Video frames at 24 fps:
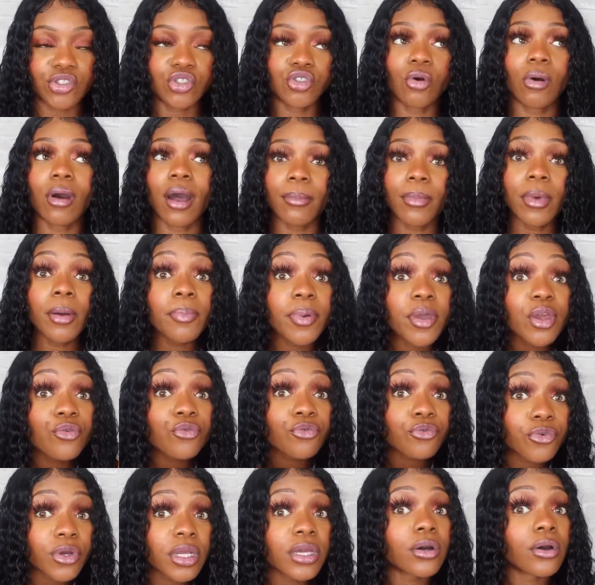So I'm gonna be
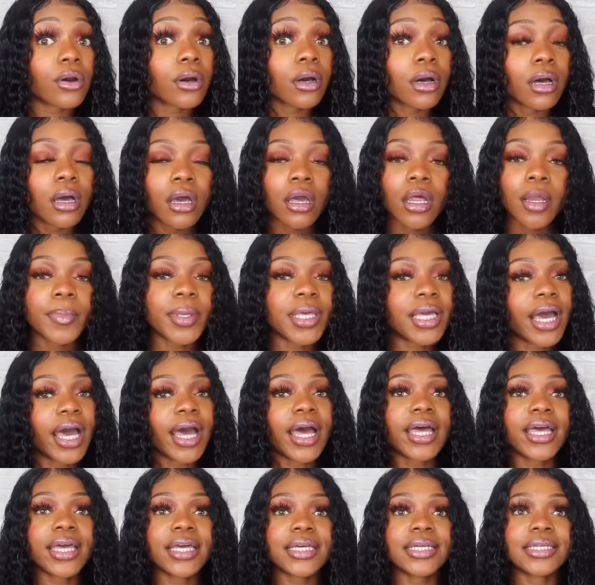real
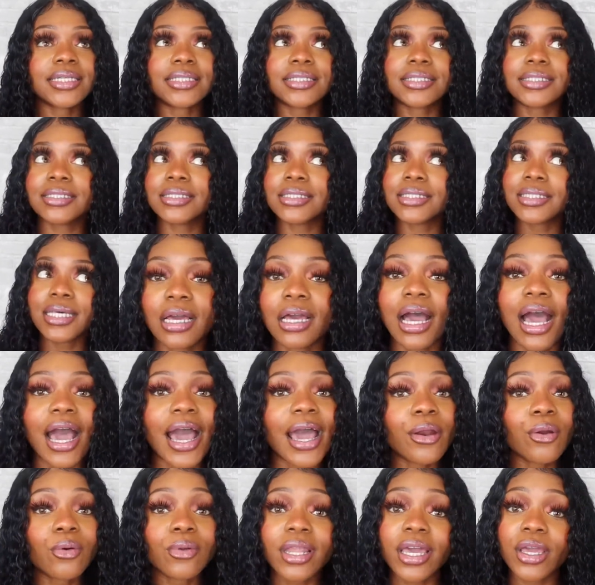because I
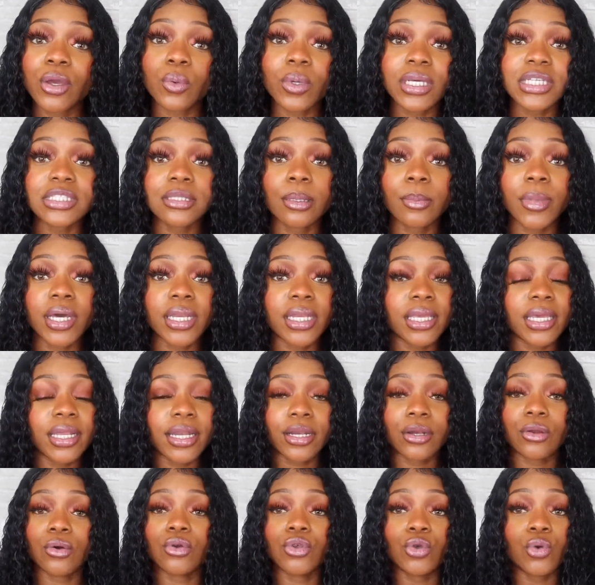don't like wasting money, and I
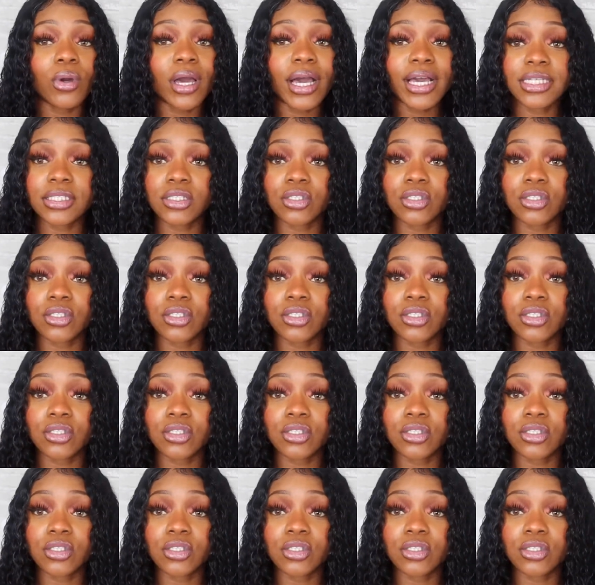know you guys